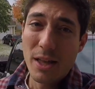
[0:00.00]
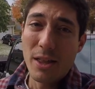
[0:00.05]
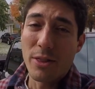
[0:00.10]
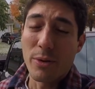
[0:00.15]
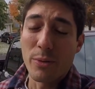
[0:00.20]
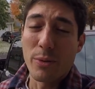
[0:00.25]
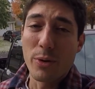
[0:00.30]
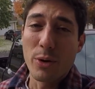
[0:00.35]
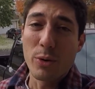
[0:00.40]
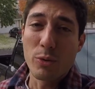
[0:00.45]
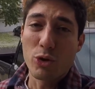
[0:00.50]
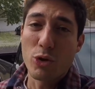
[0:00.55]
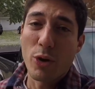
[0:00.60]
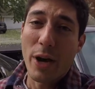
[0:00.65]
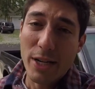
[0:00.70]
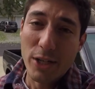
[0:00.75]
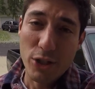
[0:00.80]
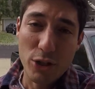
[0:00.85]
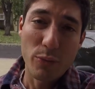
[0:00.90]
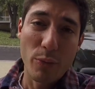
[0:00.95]
There are no
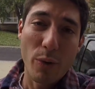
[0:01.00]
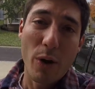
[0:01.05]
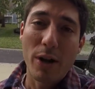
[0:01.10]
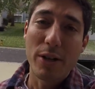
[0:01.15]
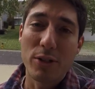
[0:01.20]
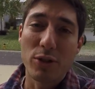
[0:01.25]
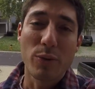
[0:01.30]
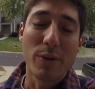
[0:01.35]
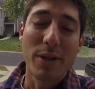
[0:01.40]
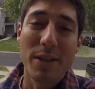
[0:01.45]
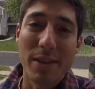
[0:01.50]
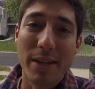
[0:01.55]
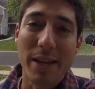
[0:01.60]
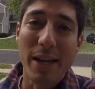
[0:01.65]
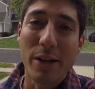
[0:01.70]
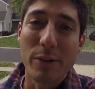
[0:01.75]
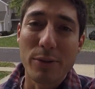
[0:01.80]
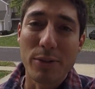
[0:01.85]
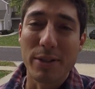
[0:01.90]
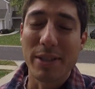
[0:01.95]
traction rods or anything
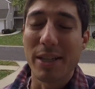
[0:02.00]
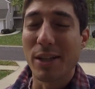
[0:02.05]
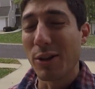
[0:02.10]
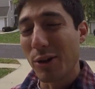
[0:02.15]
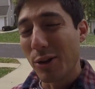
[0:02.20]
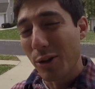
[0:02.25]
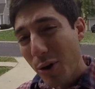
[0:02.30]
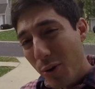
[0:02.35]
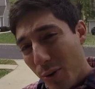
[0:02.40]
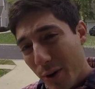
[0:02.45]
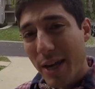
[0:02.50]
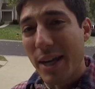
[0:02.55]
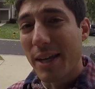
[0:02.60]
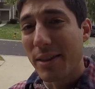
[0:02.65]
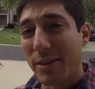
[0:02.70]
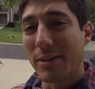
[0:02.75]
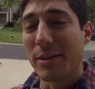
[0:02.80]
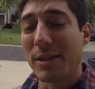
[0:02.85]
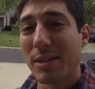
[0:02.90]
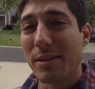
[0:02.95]
else that
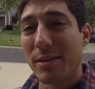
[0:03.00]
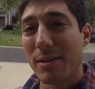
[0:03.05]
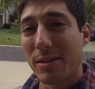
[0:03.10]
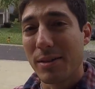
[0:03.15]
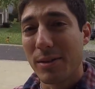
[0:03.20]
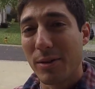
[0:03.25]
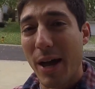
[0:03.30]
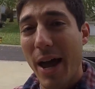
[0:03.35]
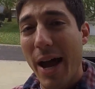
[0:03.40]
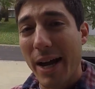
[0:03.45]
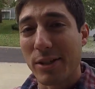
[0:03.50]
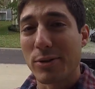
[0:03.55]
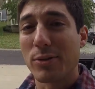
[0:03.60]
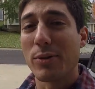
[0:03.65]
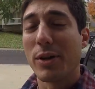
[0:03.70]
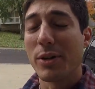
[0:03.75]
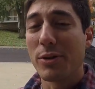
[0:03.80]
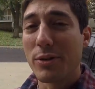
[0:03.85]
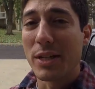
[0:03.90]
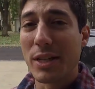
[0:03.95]
locate the
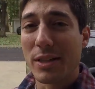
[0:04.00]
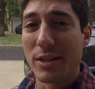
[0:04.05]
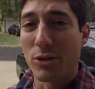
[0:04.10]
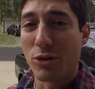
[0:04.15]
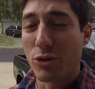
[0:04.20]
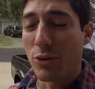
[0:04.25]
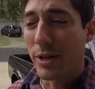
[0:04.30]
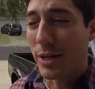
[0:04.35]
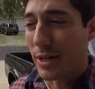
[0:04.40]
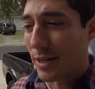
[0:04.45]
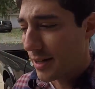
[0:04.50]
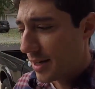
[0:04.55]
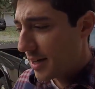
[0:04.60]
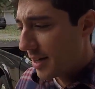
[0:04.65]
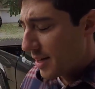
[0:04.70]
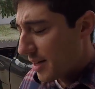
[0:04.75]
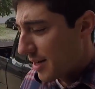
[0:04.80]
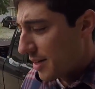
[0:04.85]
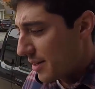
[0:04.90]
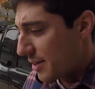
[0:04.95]
axle underneath the truck.
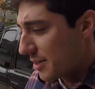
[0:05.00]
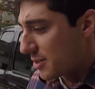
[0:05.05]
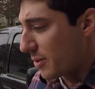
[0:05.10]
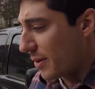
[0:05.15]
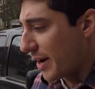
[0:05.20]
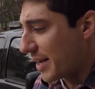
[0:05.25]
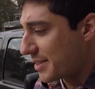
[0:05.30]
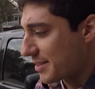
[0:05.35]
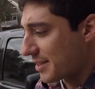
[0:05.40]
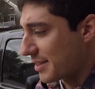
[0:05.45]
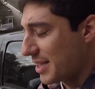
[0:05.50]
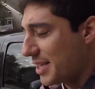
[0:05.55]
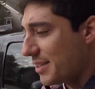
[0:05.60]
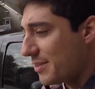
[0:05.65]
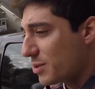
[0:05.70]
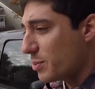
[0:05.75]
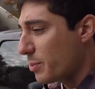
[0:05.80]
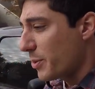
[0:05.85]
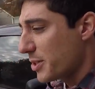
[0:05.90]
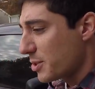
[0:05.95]
So as the
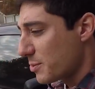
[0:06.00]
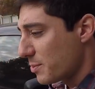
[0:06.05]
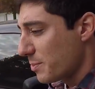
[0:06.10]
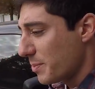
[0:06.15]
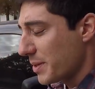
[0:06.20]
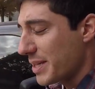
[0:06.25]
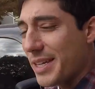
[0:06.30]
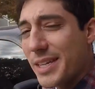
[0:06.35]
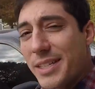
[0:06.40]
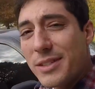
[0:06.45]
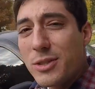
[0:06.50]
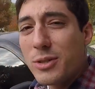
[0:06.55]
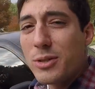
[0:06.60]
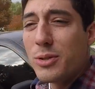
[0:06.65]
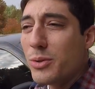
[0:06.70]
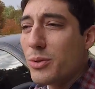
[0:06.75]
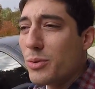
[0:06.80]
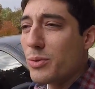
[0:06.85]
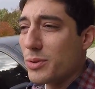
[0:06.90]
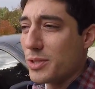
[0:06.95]
leaf springs begin
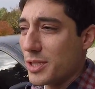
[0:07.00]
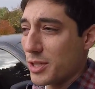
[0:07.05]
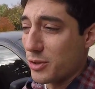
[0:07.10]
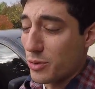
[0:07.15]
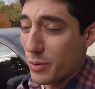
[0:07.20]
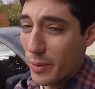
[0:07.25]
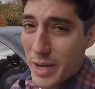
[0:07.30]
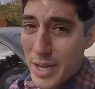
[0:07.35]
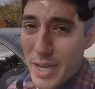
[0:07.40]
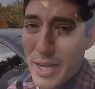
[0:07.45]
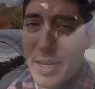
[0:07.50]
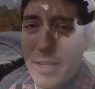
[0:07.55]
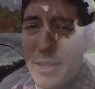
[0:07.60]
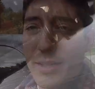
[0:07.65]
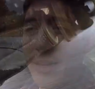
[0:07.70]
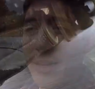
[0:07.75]
to degrade